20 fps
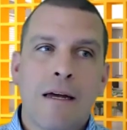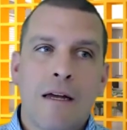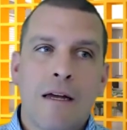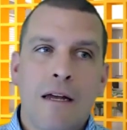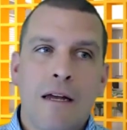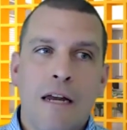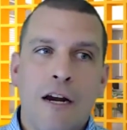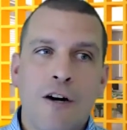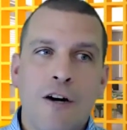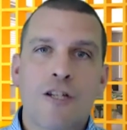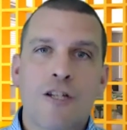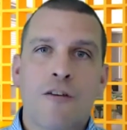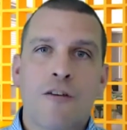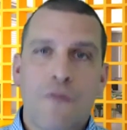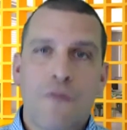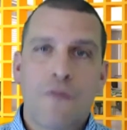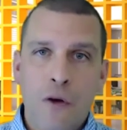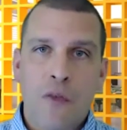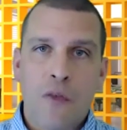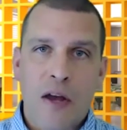here's a
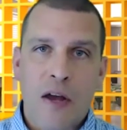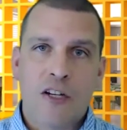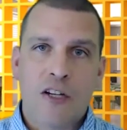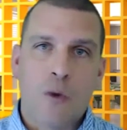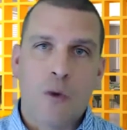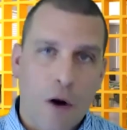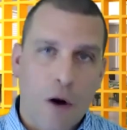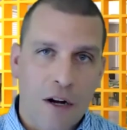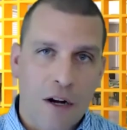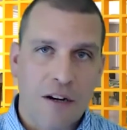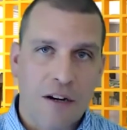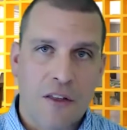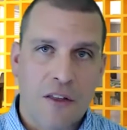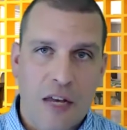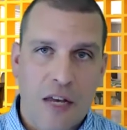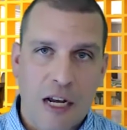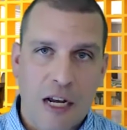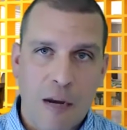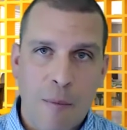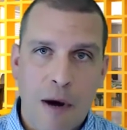few things I want you to
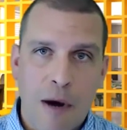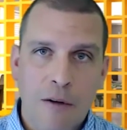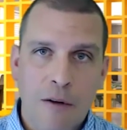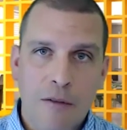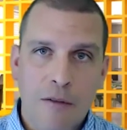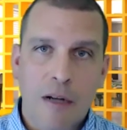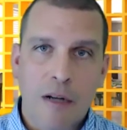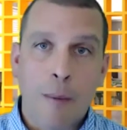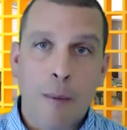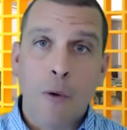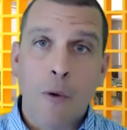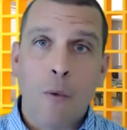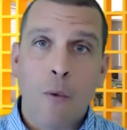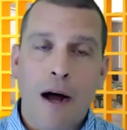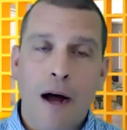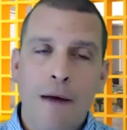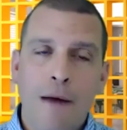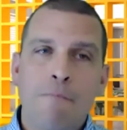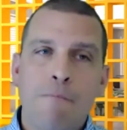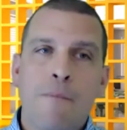think about. Number
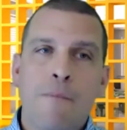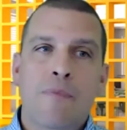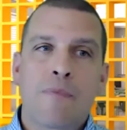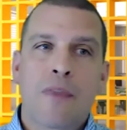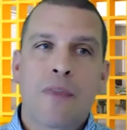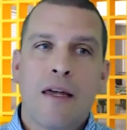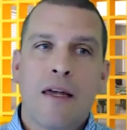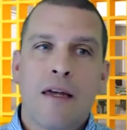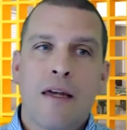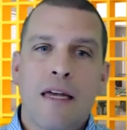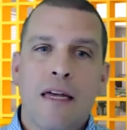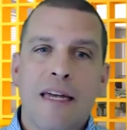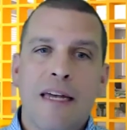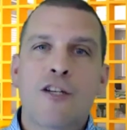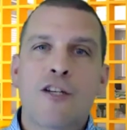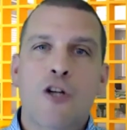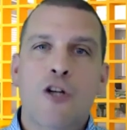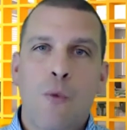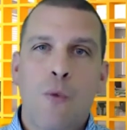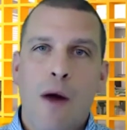one,
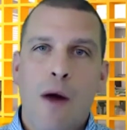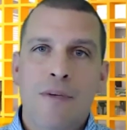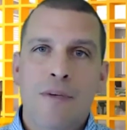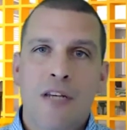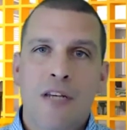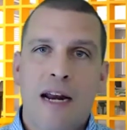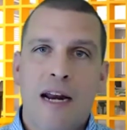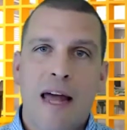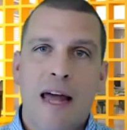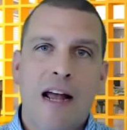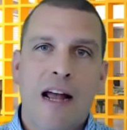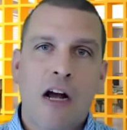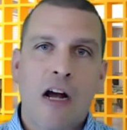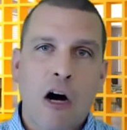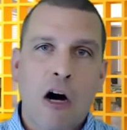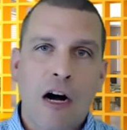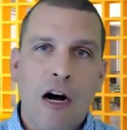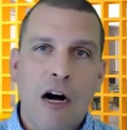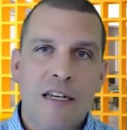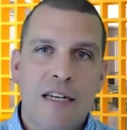is your website a
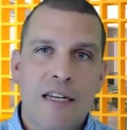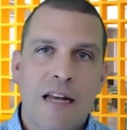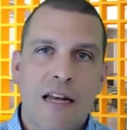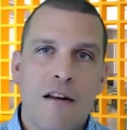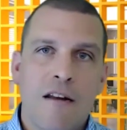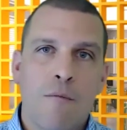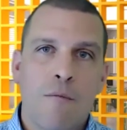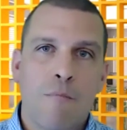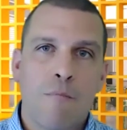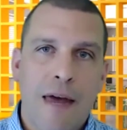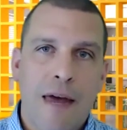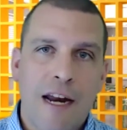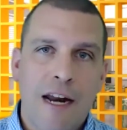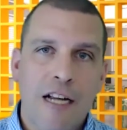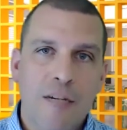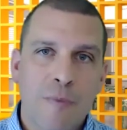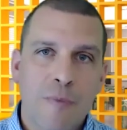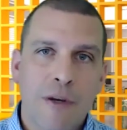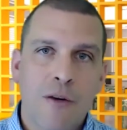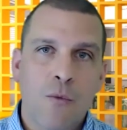content
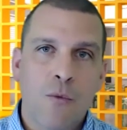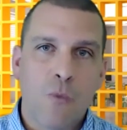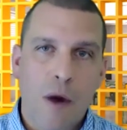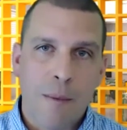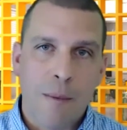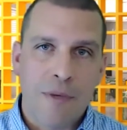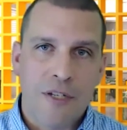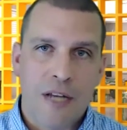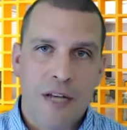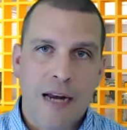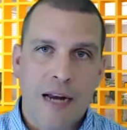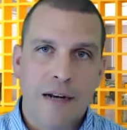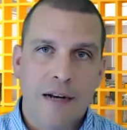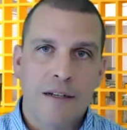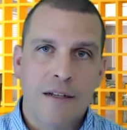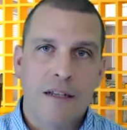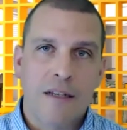management website, a